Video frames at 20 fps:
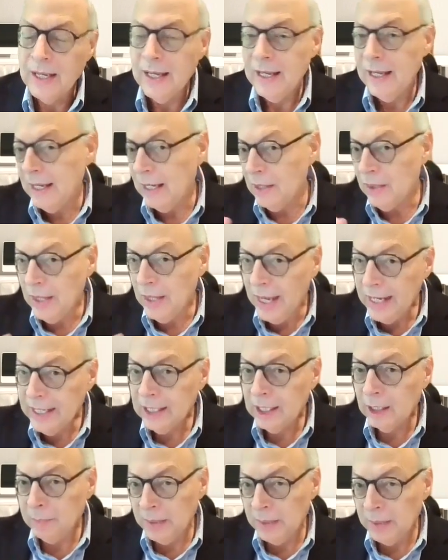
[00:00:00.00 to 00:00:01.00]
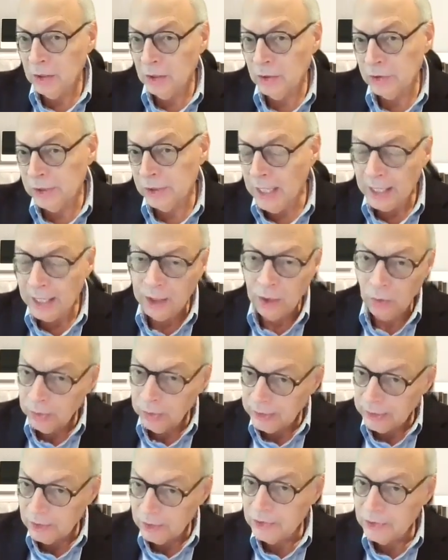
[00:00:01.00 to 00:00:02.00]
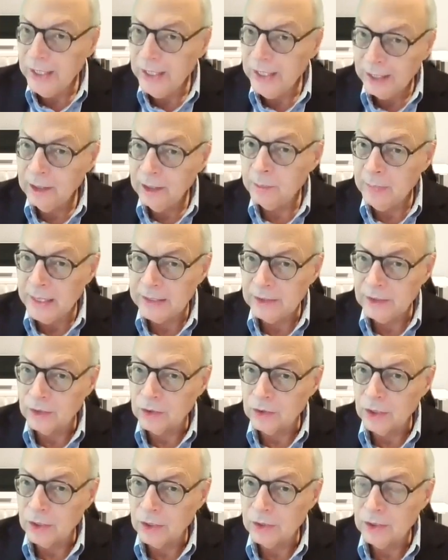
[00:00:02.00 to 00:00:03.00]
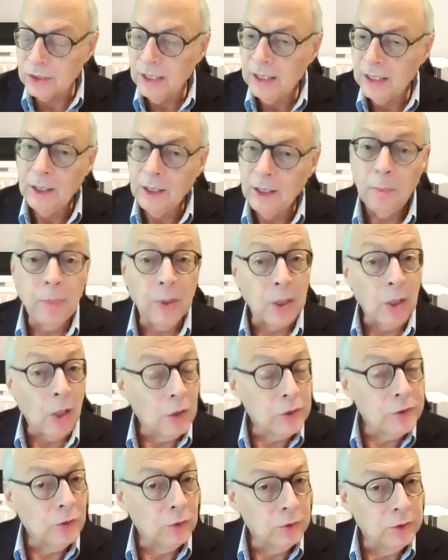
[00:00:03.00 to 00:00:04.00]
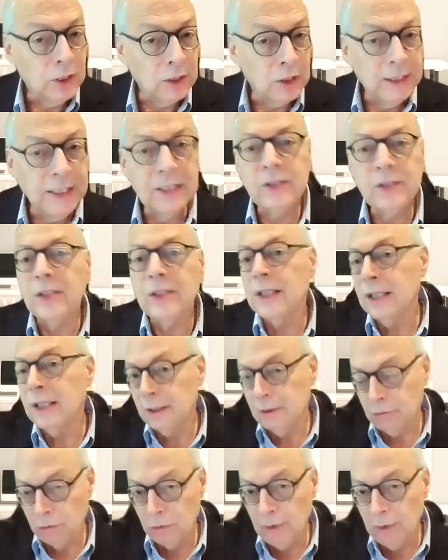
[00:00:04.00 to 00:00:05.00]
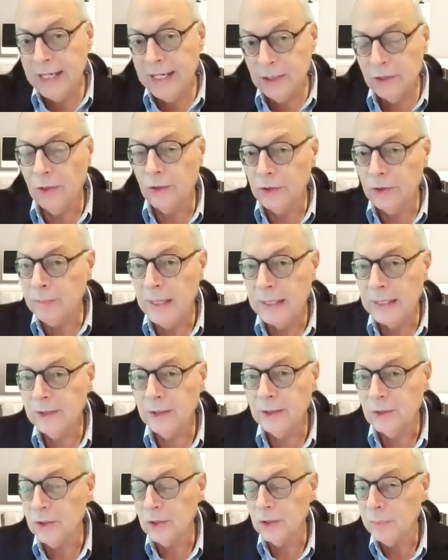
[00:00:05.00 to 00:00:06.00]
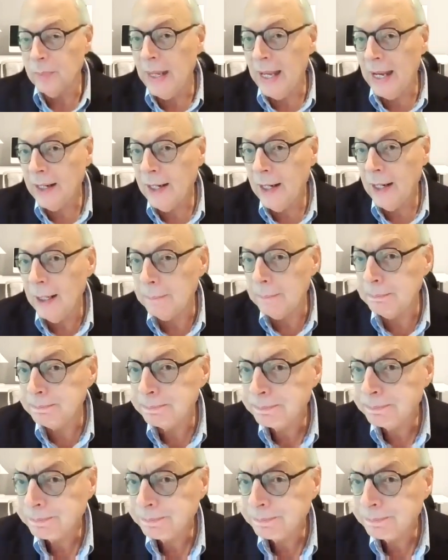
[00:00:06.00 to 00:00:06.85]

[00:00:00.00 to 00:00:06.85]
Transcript: And they can be used not only to send messages, but also to listen and raise those messages back up.